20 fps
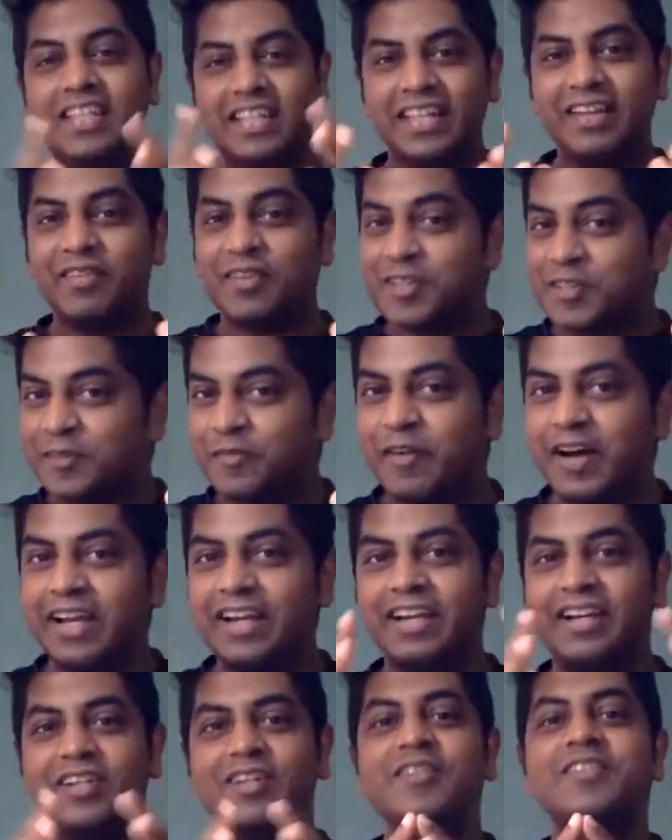That was
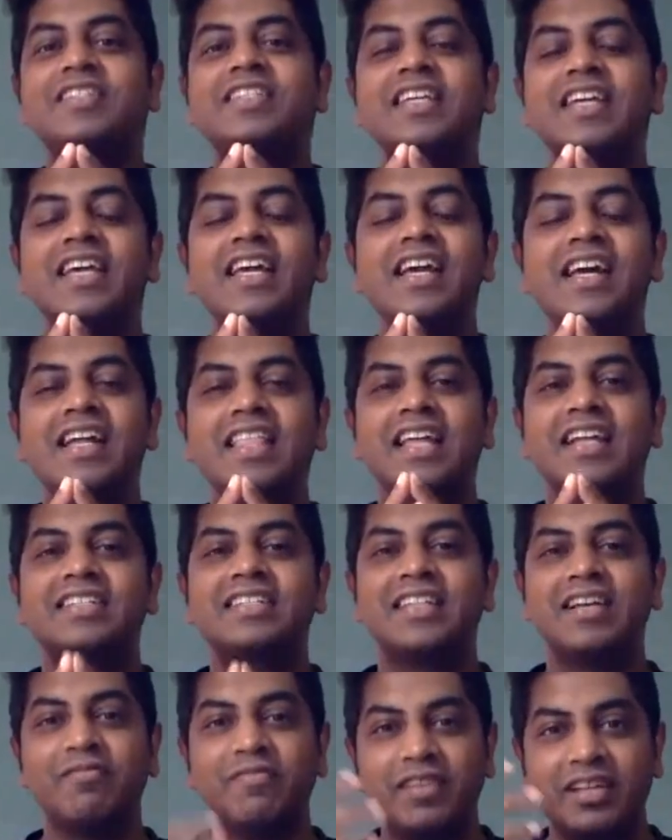fun to see that
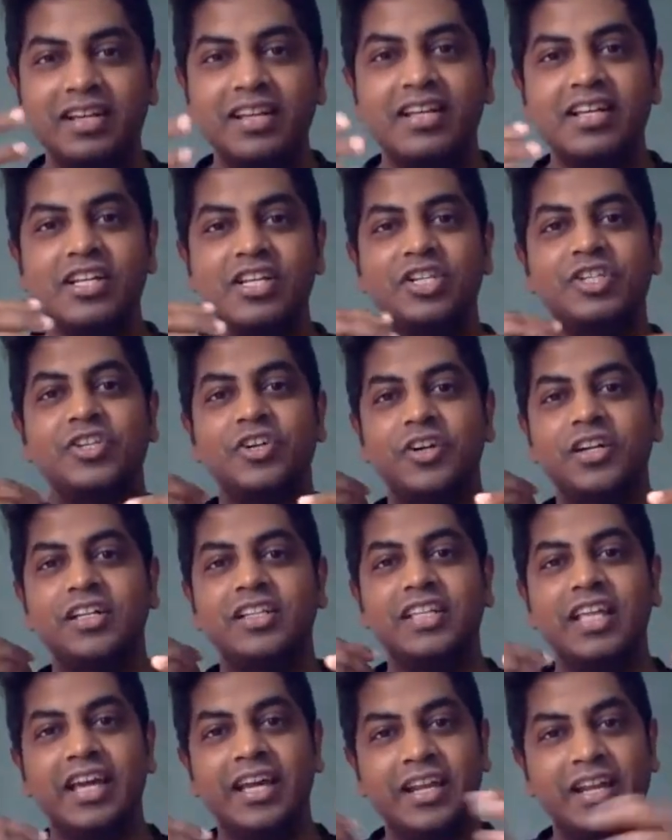someone showed
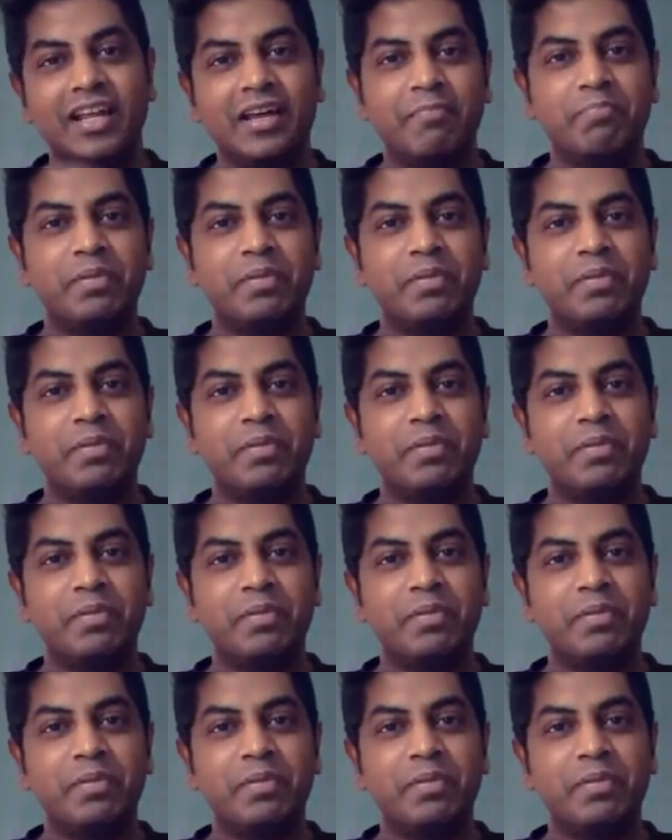their